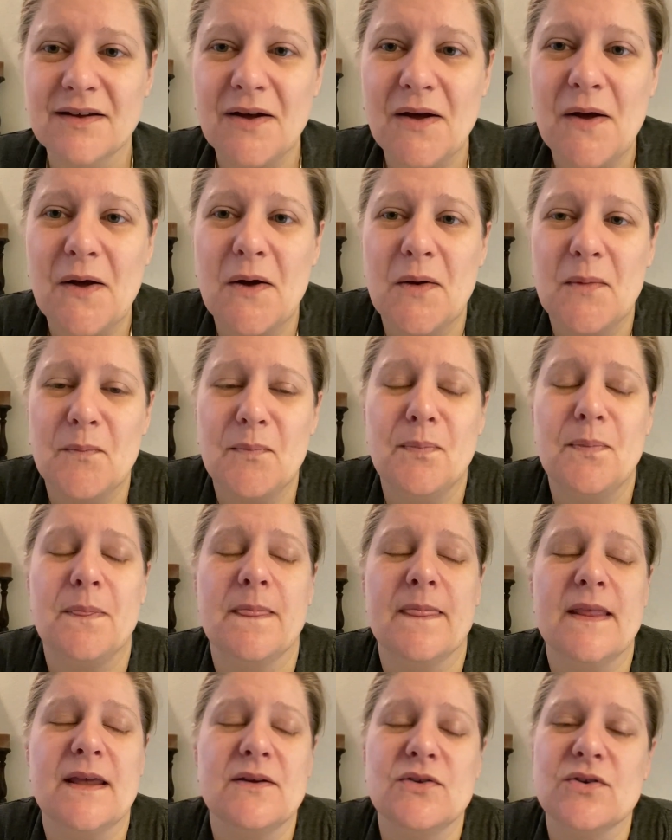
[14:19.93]

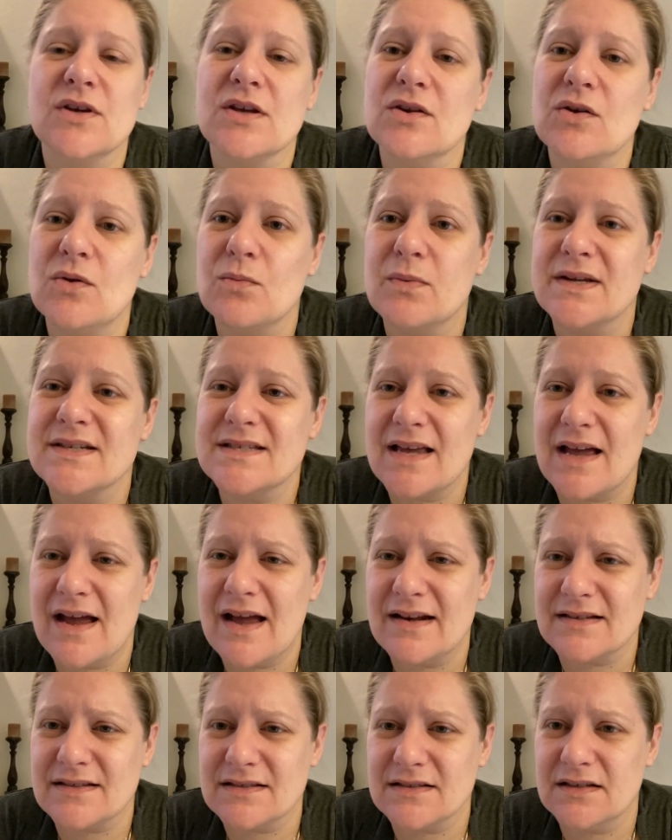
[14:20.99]
You can always
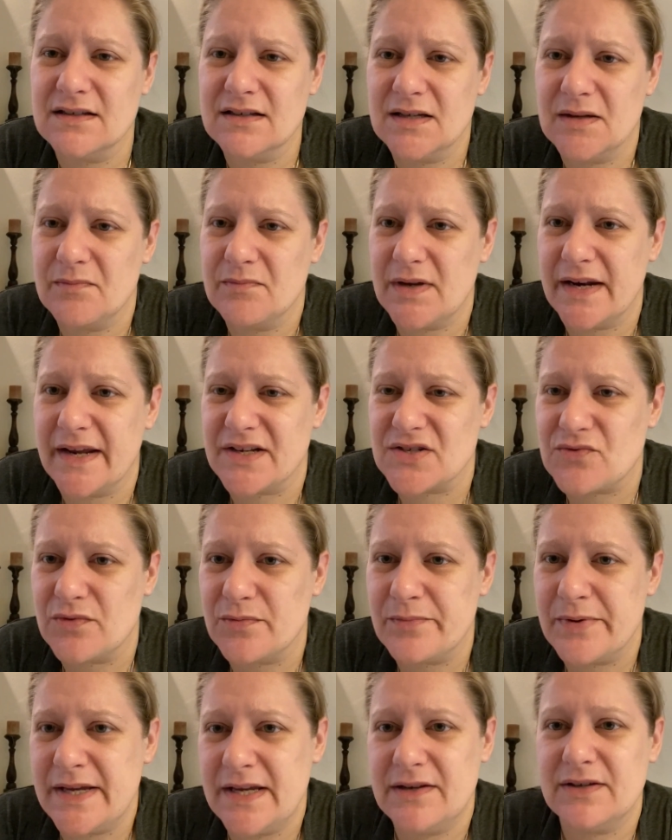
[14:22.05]
add an extra
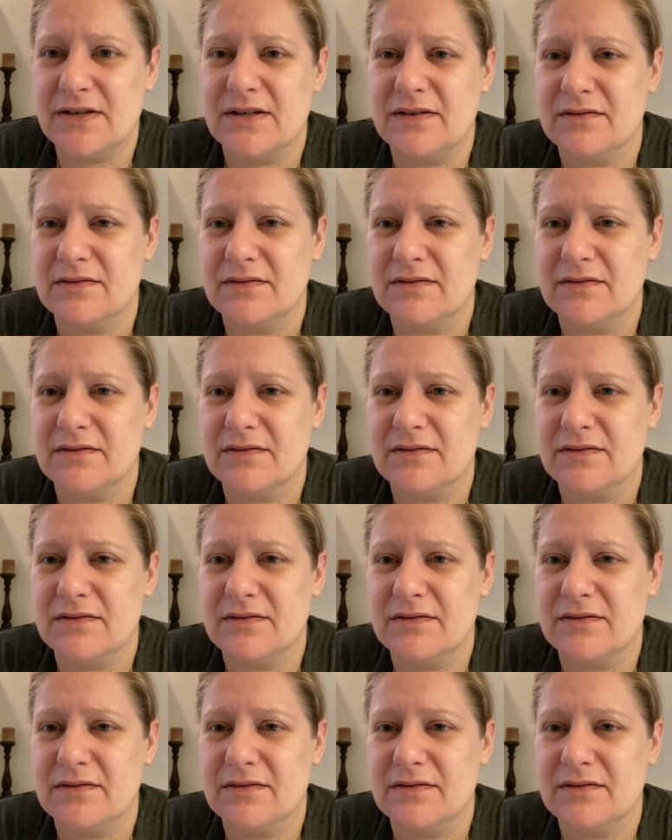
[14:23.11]
repeat